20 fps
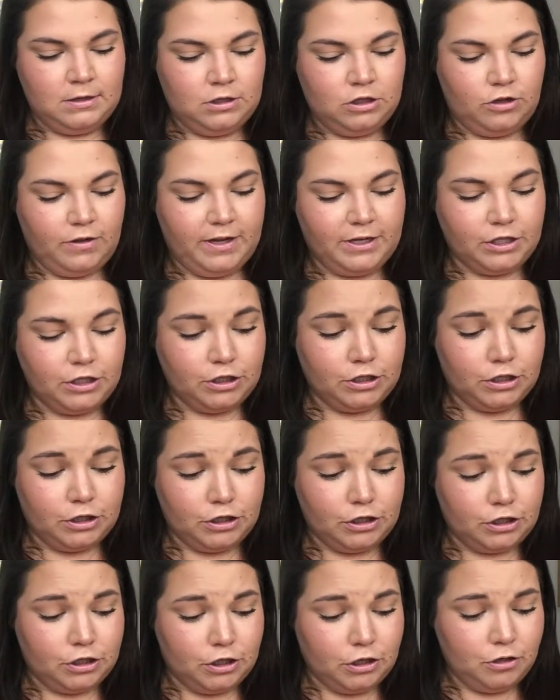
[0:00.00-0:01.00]
Do they just
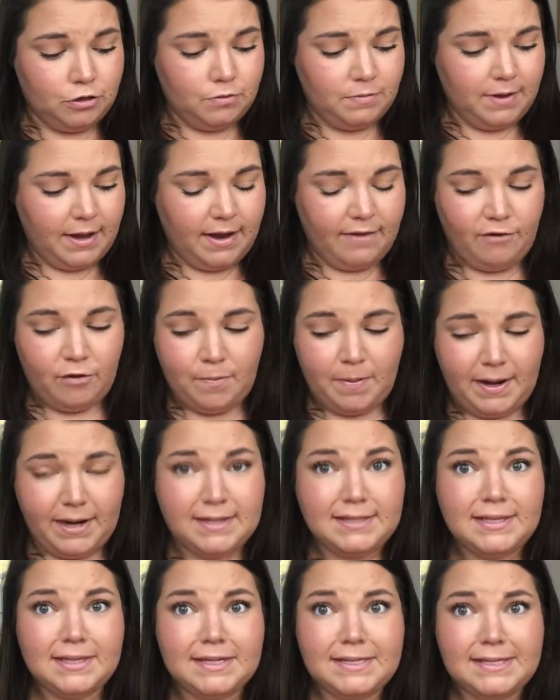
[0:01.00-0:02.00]
assume
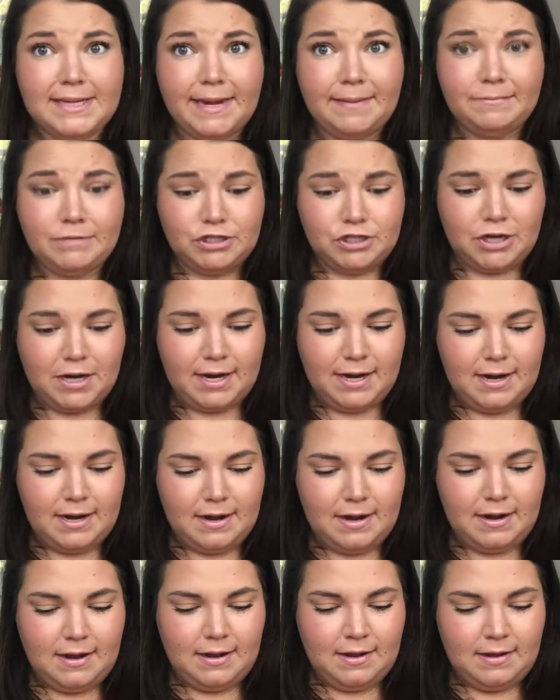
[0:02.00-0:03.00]
everybody's the same
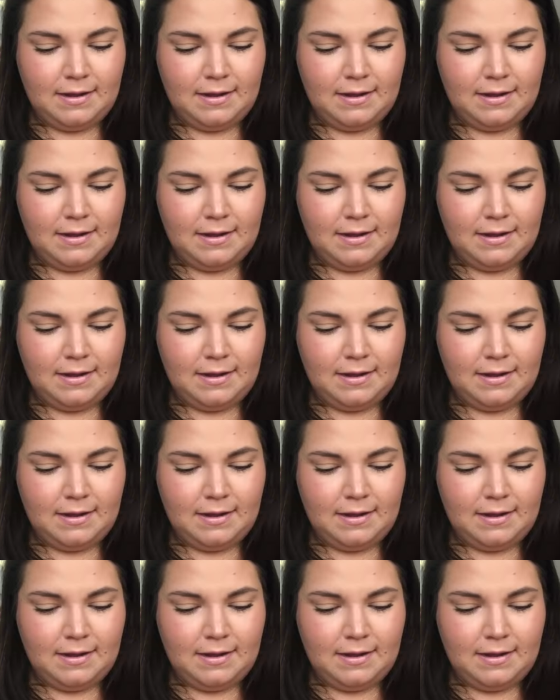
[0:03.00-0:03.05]
shade?